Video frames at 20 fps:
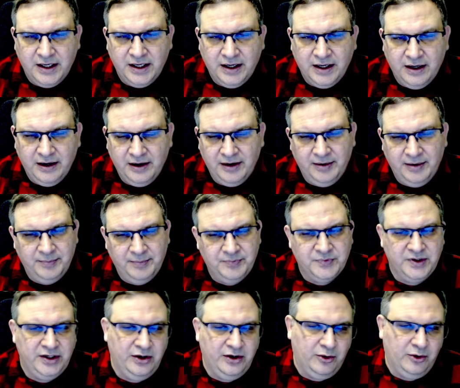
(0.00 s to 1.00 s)

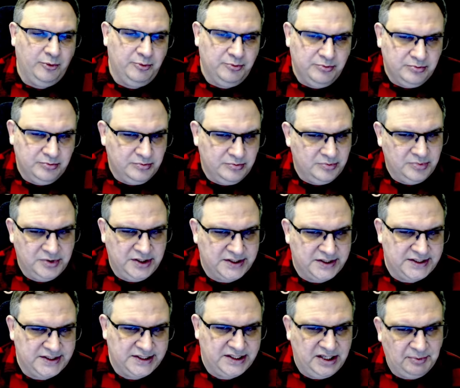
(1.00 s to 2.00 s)
the
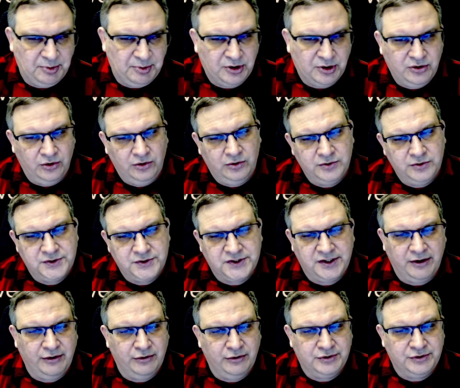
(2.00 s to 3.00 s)
typical,
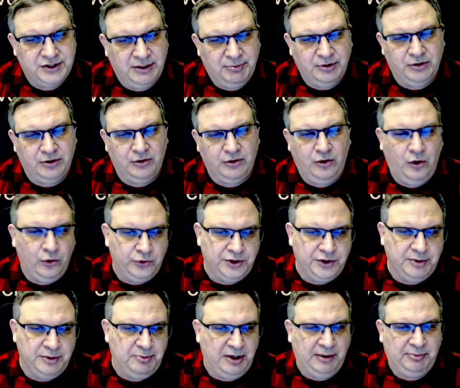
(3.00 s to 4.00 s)
stereotypical
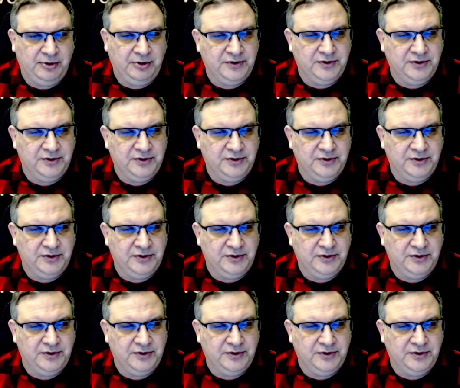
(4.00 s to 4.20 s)
holy people.